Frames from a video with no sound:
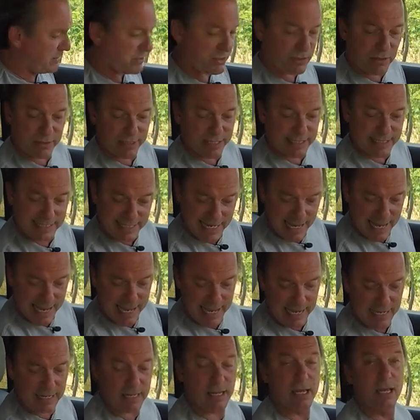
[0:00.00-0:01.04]
on the
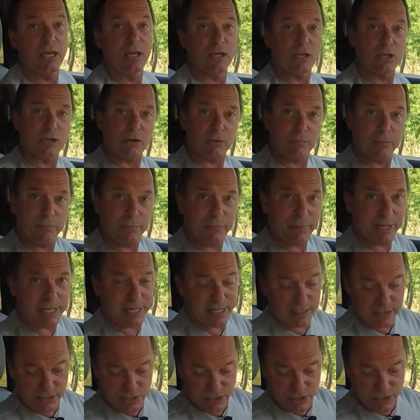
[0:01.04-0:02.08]
side, your
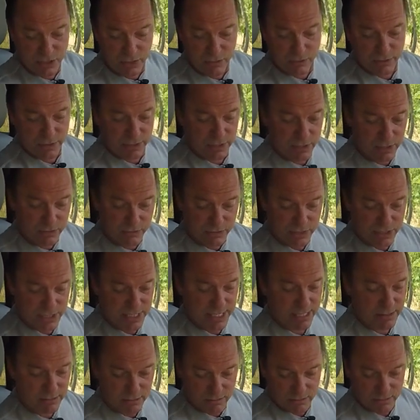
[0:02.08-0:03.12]
big stow and go
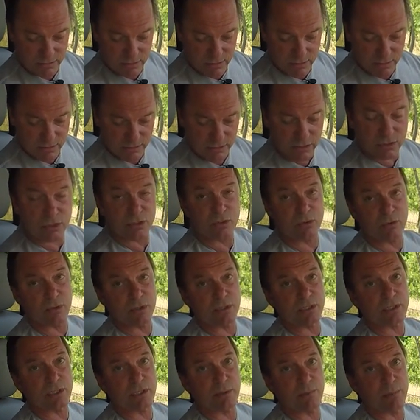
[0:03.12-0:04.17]
center
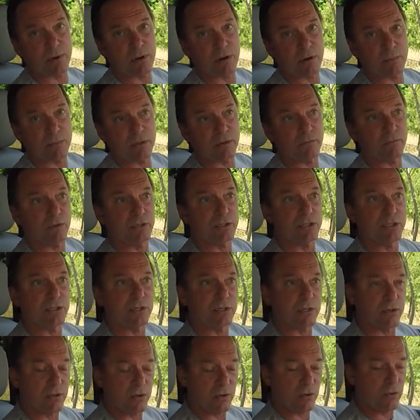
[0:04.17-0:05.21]
storage compartment, which you
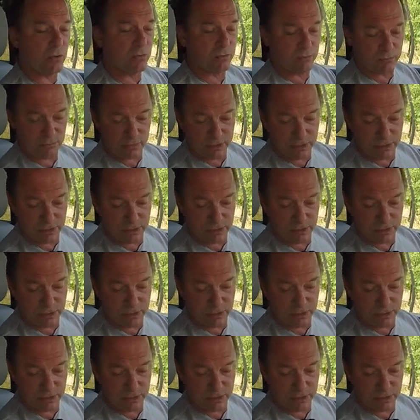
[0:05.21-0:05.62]
can hold,